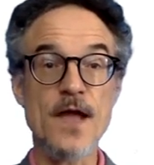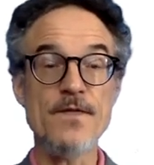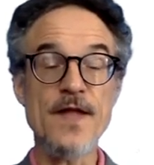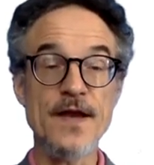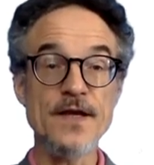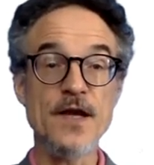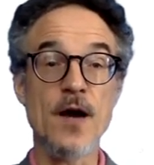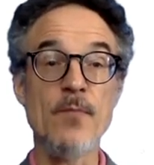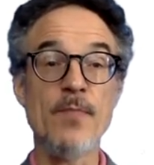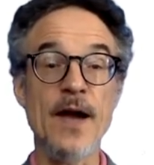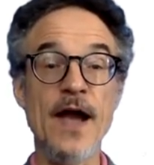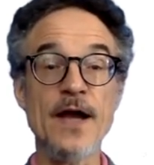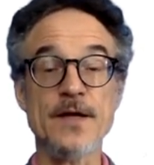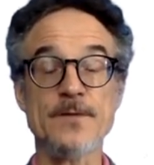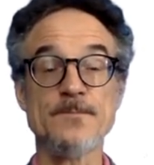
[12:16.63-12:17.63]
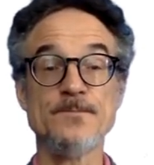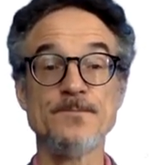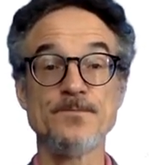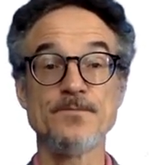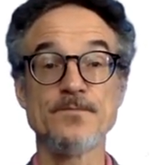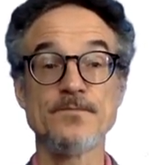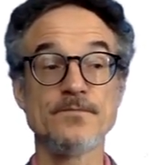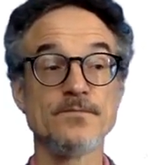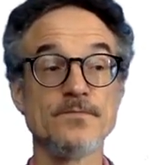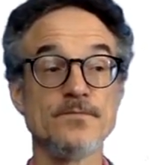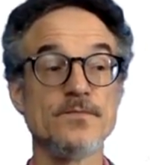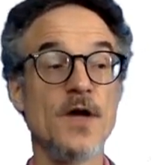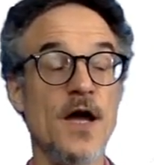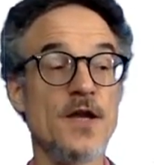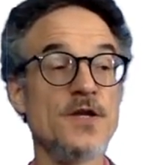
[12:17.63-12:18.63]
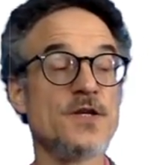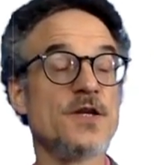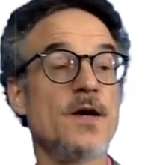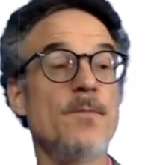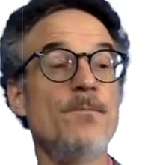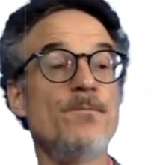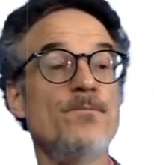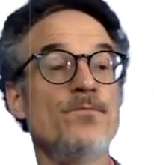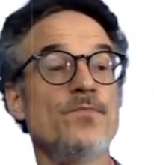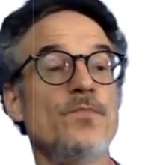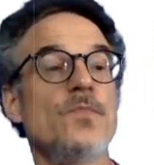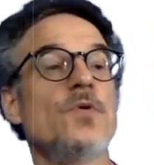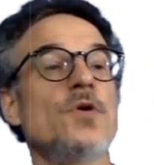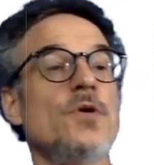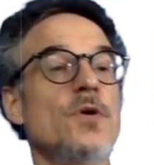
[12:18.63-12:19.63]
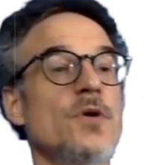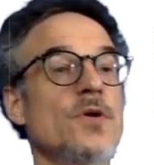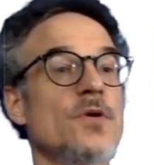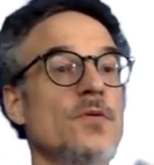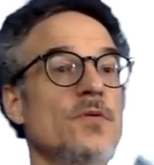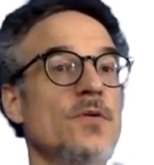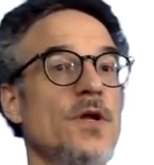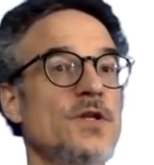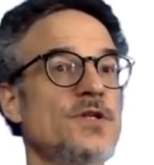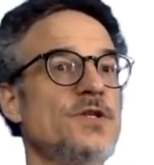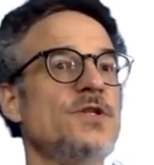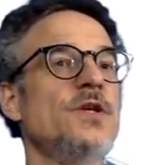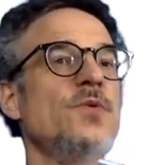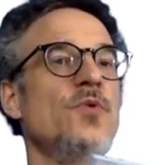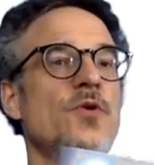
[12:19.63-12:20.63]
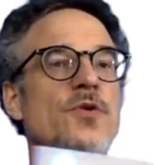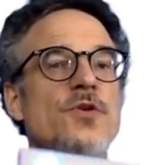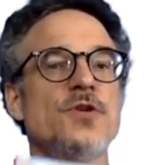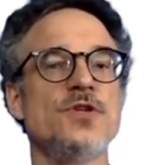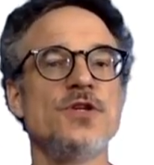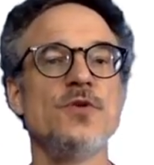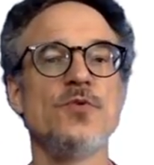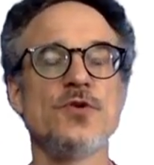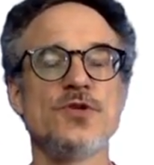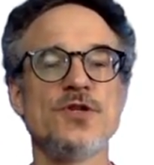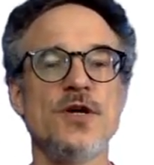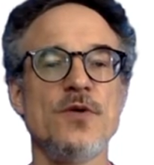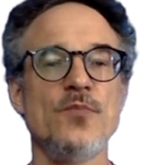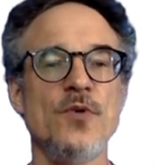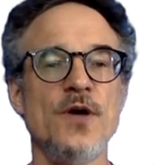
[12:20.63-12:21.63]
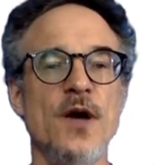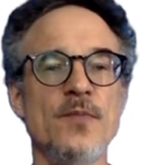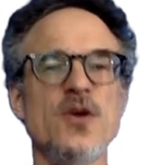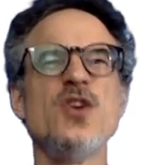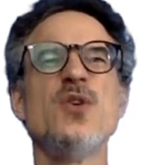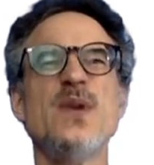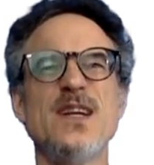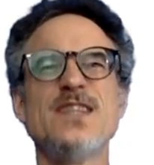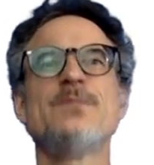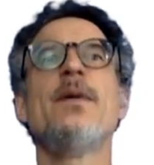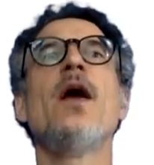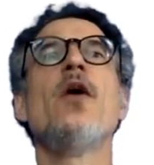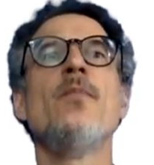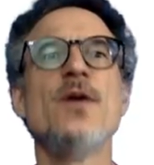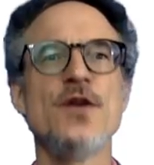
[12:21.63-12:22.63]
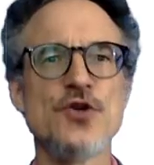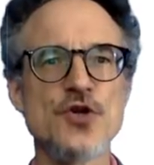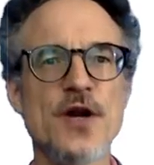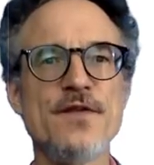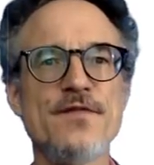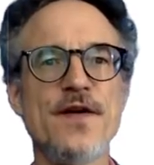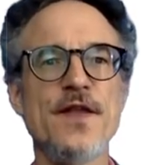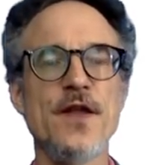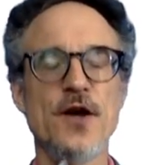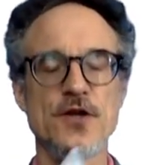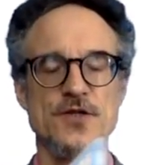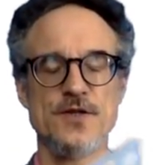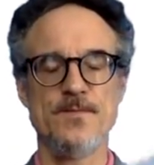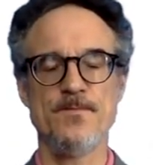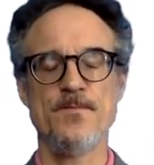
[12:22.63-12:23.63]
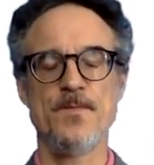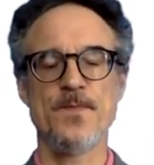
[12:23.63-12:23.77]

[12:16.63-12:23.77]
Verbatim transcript: then come back and um, let's see what, see what, uh, we, I'm going to do an experiment and try and find the answer.